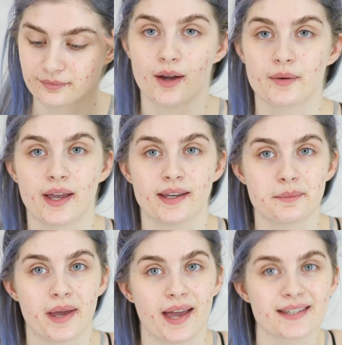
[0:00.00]
Okay,
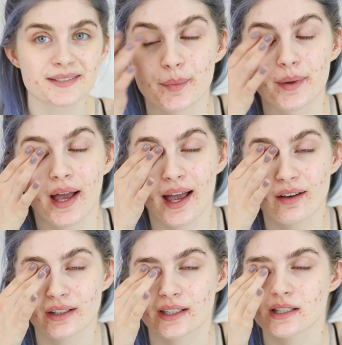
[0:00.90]
I'm back. I
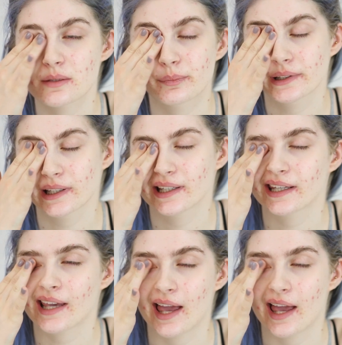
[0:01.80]
have like a splitting